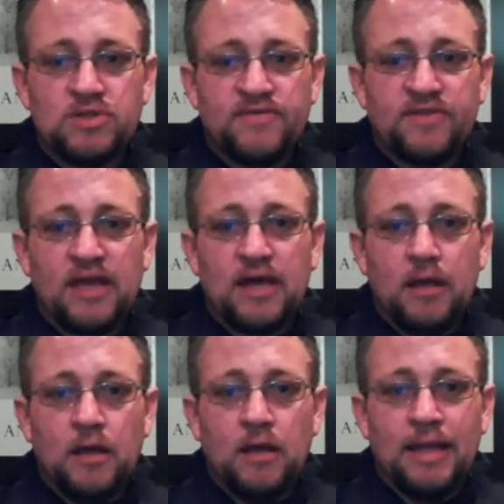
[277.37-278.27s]
of
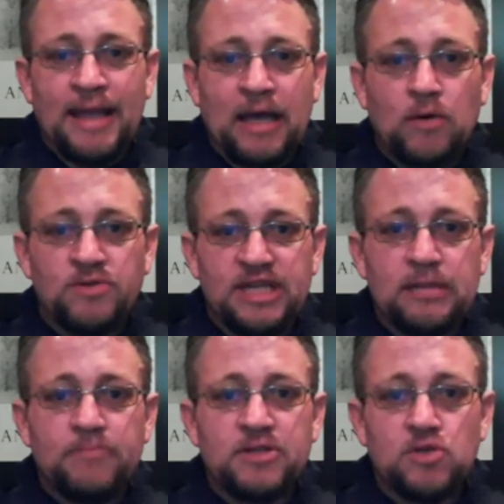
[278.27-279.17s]
thought on how
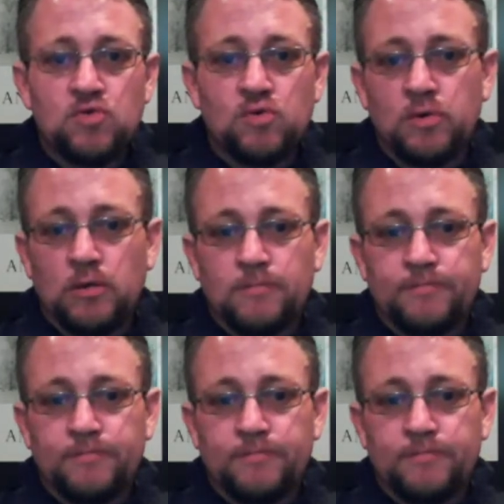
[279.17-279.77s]
deep to drill.